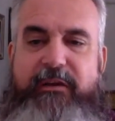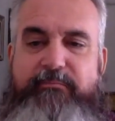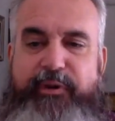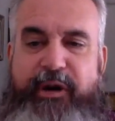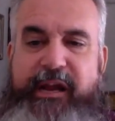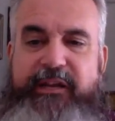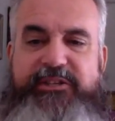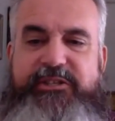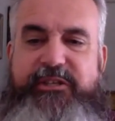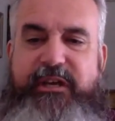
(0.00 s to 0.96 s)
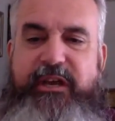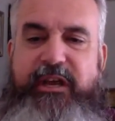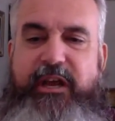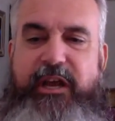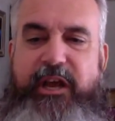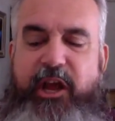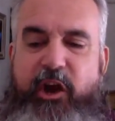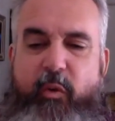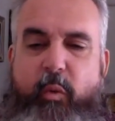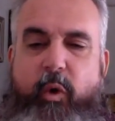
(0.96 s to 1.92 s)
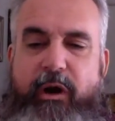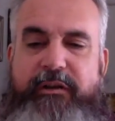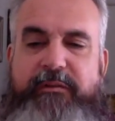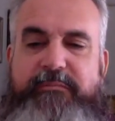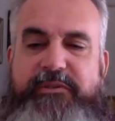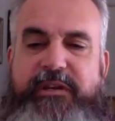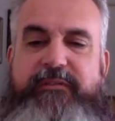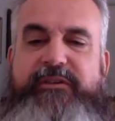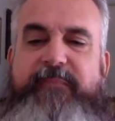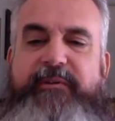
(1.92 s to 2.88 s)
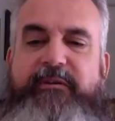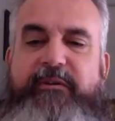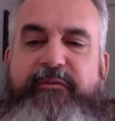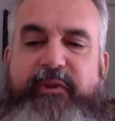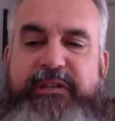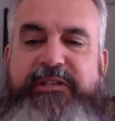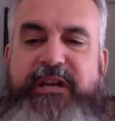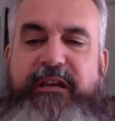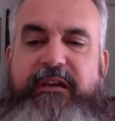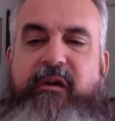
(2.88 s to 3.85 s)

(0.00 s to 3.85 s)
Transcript: priests who worked themselves up into a frenzy